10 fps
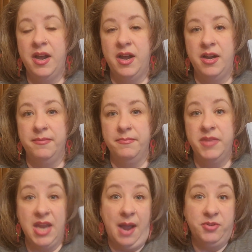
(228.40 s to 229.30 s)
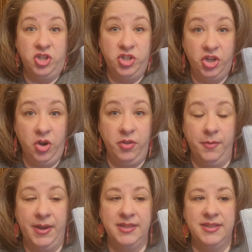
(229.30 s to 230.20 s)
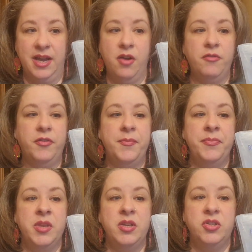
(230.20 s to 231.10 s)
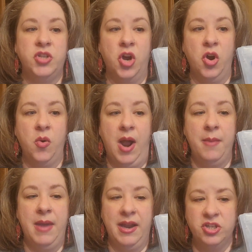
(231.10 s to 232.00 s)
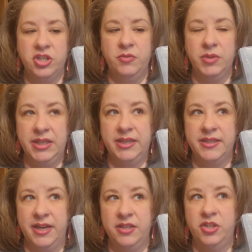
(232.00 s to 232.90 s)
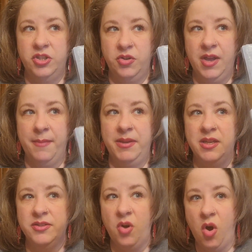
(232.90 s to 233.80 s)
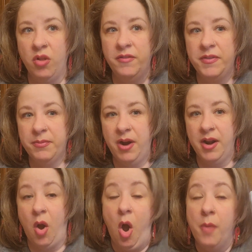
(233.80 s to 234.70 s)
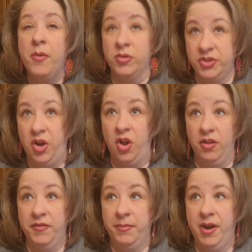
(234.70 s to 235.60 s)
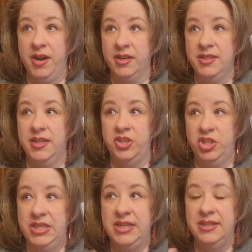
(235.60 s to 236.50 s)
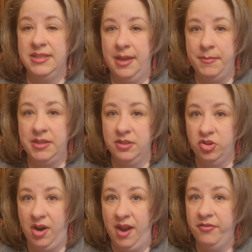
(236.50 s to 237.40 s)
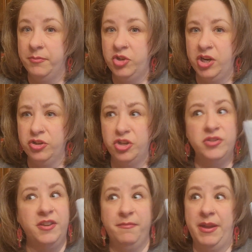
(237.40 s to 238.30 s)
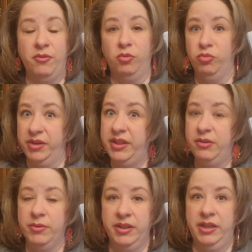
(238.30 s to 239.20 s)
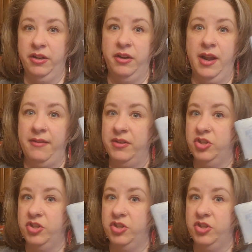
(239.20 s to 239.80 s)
the option to go there myself. So I'm actually really excited to do that because almost all of the products that she has sent me to try from Trader Joe's have been really good. I've